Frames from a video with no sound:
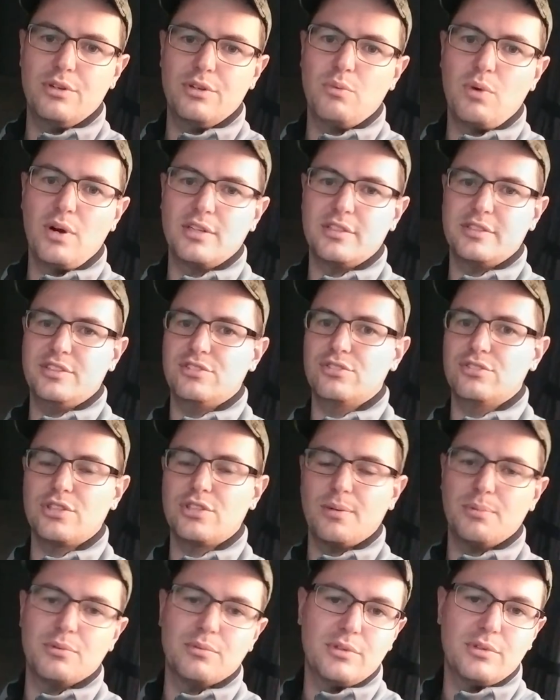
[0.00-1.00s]
and Watkinson
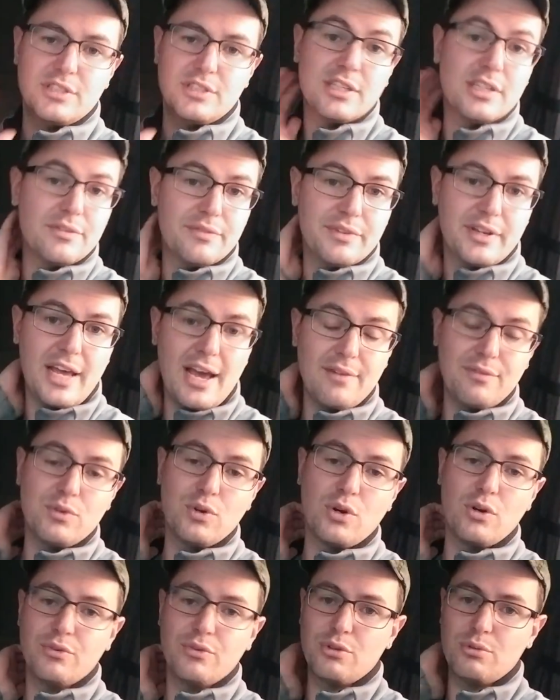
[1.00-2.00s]
Shepherd really didn't even have an
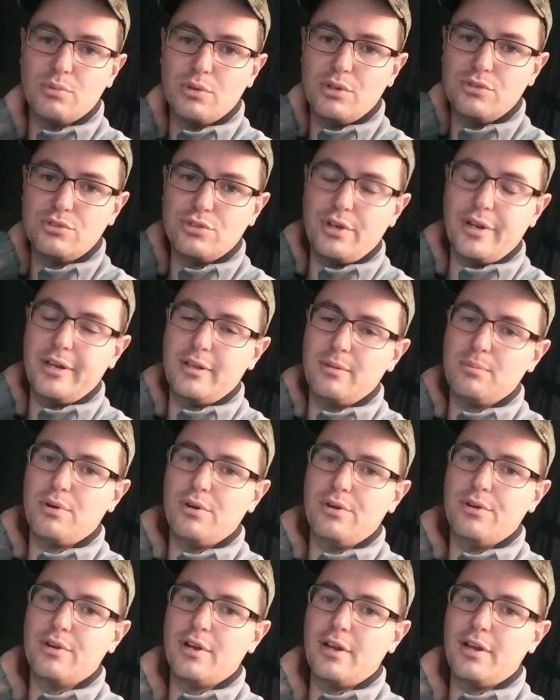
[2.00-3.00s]
over-the-road training
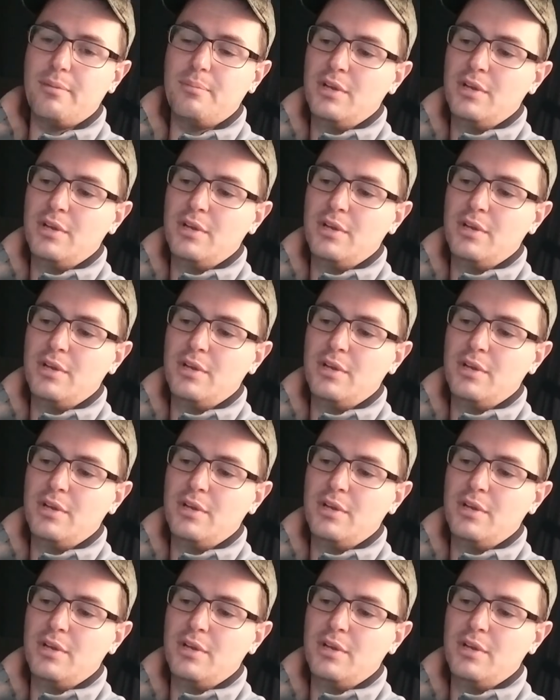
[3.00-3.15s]
program.